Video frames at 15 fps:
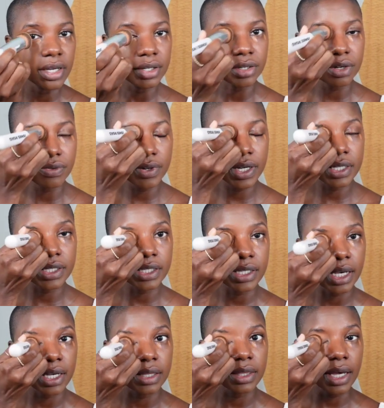don't forget to
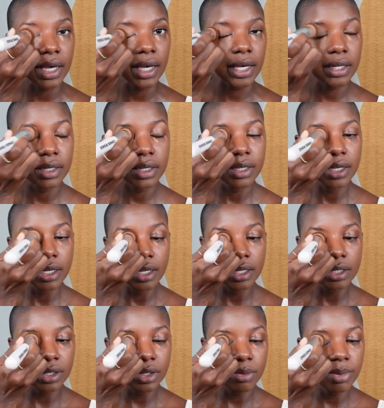take that
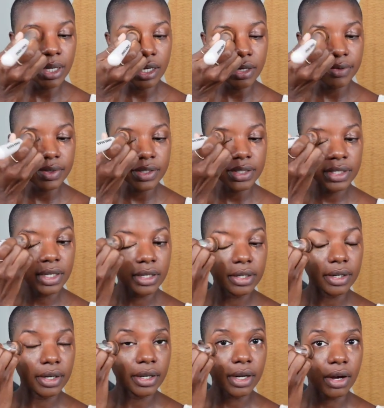little bit of
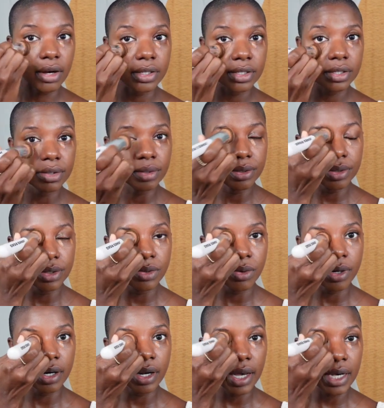concealer onto
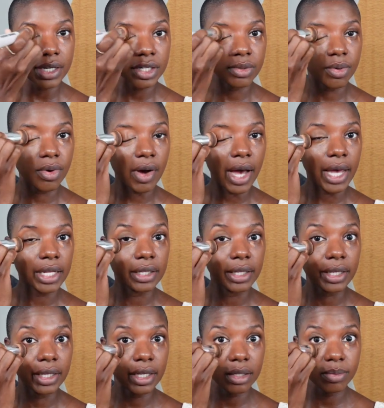your actual
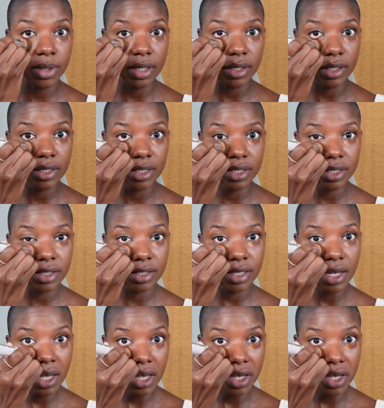eyelid because